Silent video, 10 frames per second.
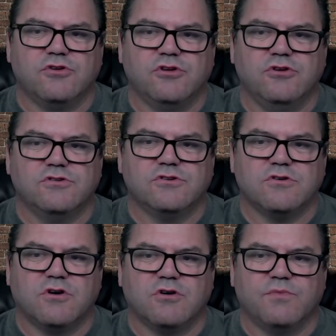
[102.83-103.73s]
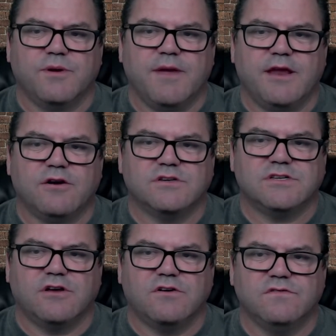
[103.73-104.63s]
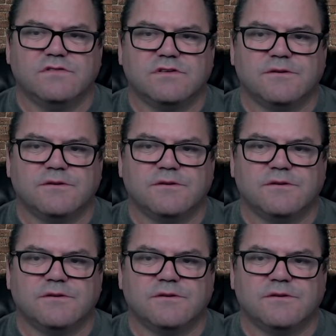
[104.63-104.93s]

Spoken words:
user or we made ourselves.